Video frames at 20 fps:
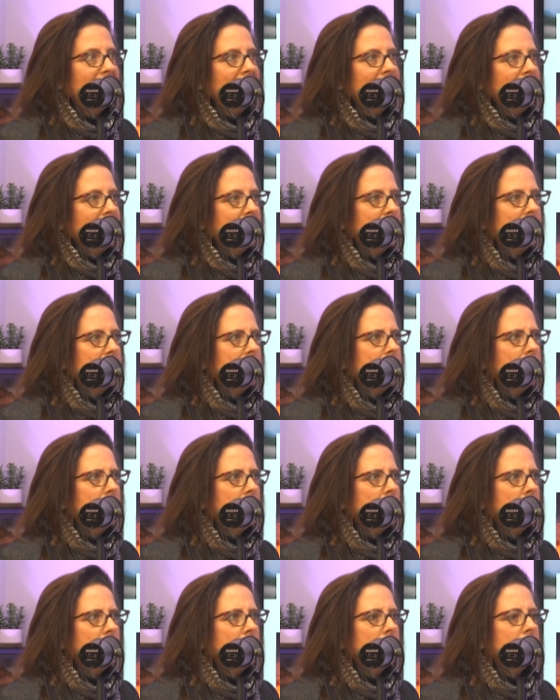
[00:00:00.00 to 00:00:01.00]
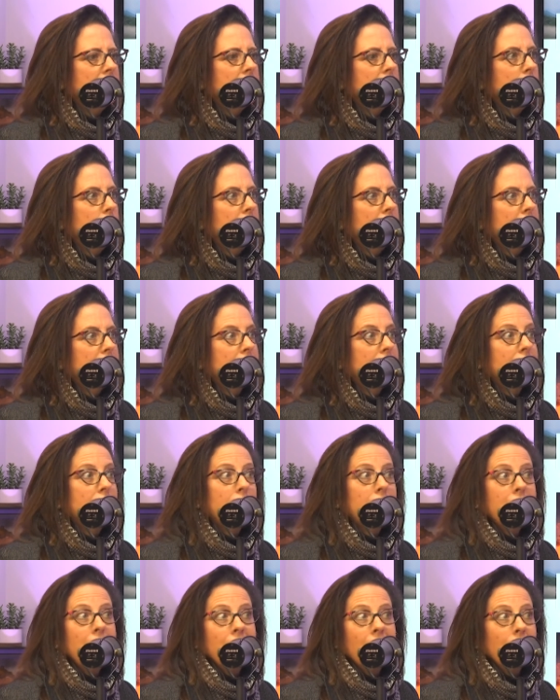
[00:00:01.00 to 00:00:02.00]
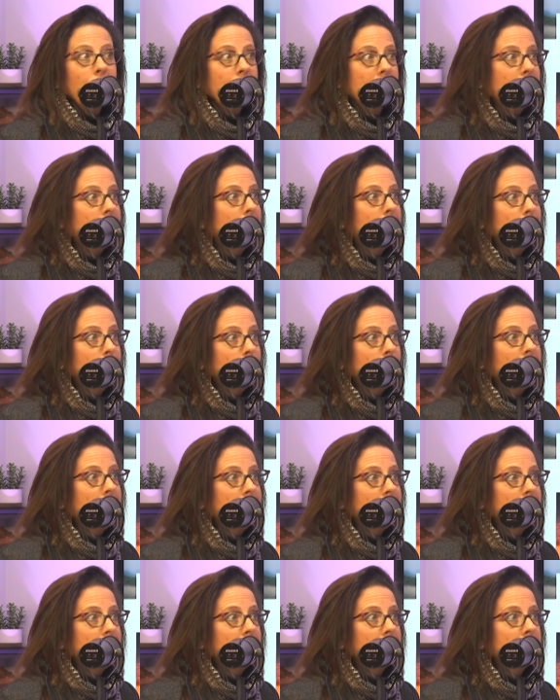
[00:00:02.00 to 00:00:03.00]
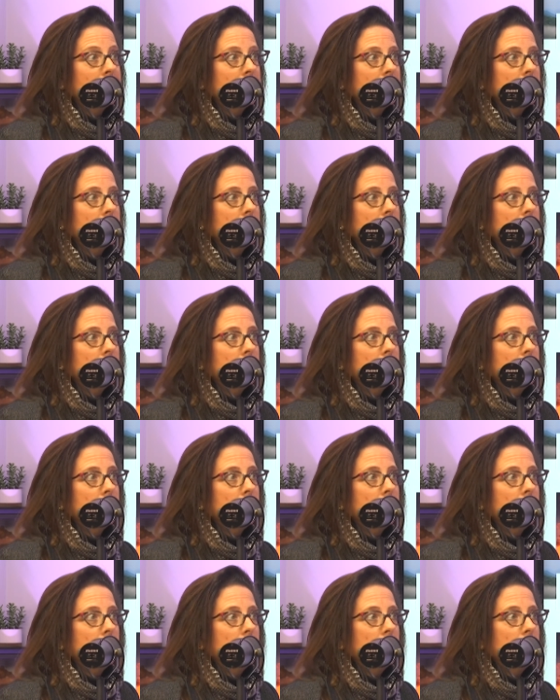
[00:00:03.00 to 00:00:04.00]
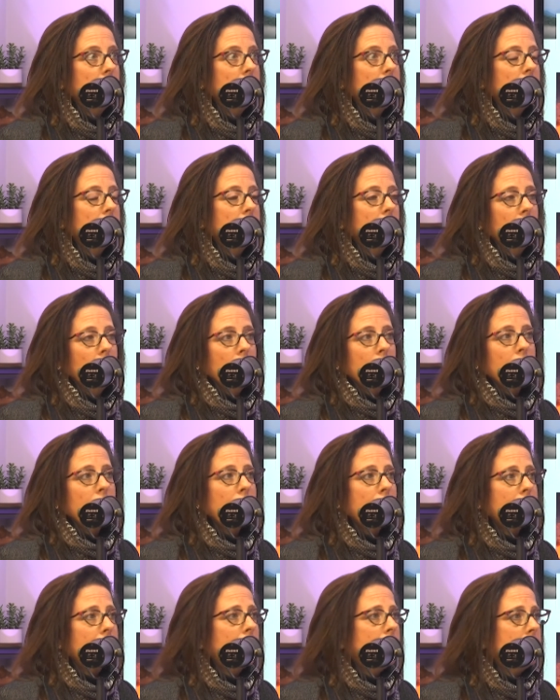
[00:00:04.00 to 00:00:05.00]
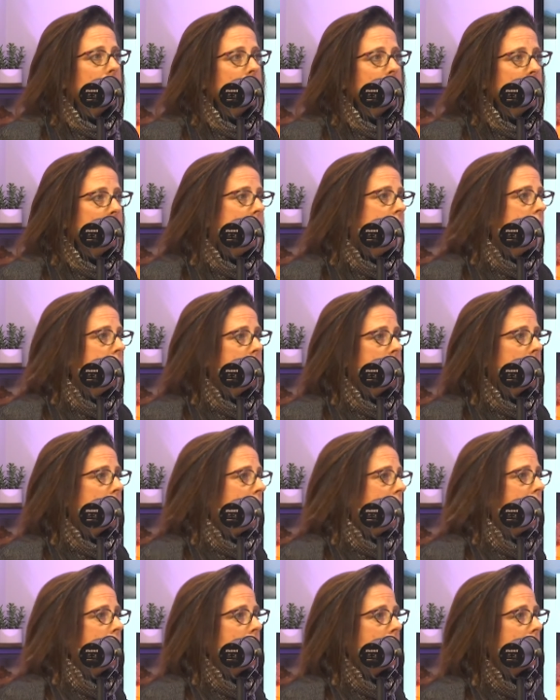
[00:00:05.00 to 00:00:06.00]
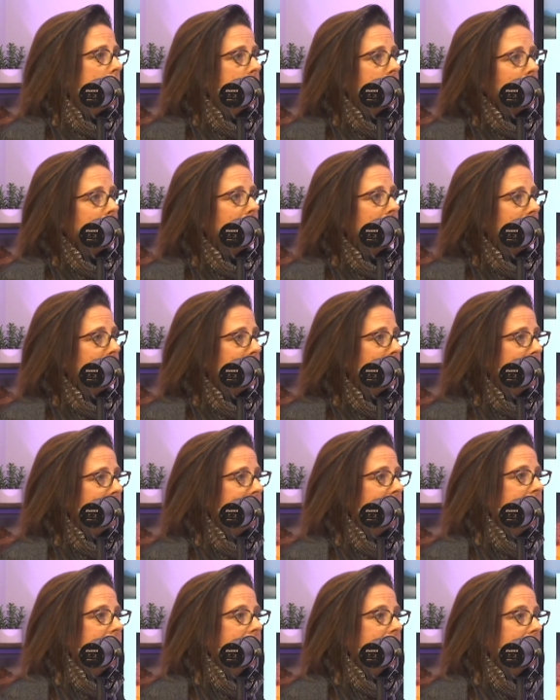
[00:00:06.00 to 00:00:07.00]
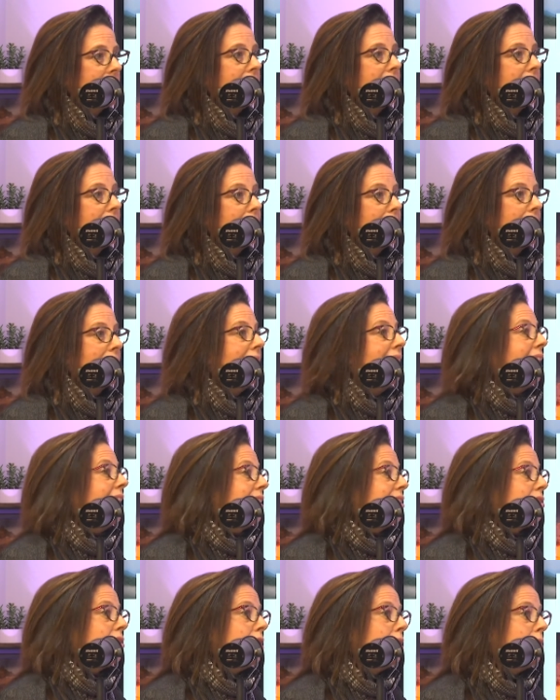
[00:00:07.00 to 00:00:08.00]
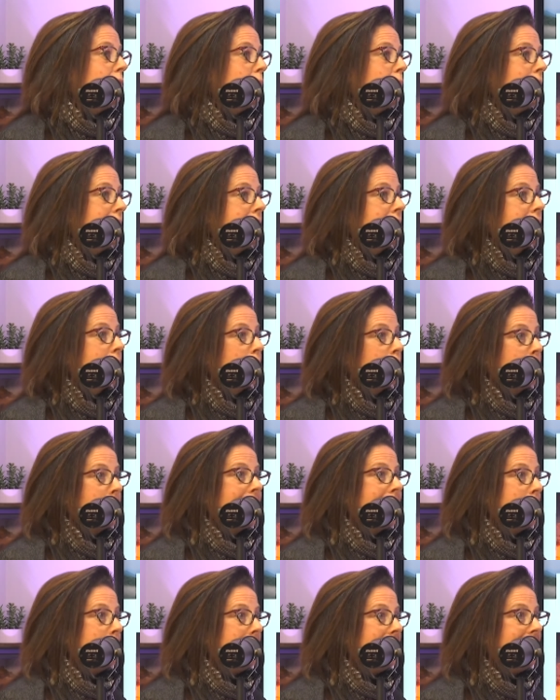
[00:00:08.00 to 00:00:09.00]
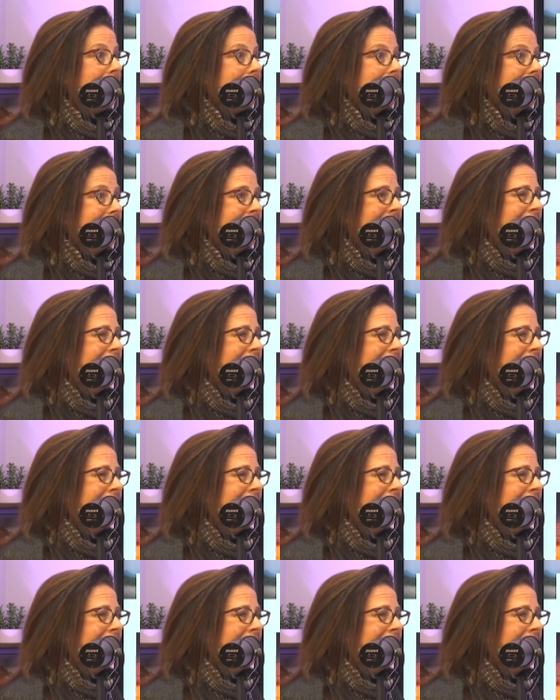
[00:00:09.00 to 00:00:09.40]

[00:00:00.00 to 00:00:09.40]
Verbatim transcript: and he goes yeah and i said well we're done with all those projects and he just he got that deer in the headlights kind of look in his face and i said so what's plan b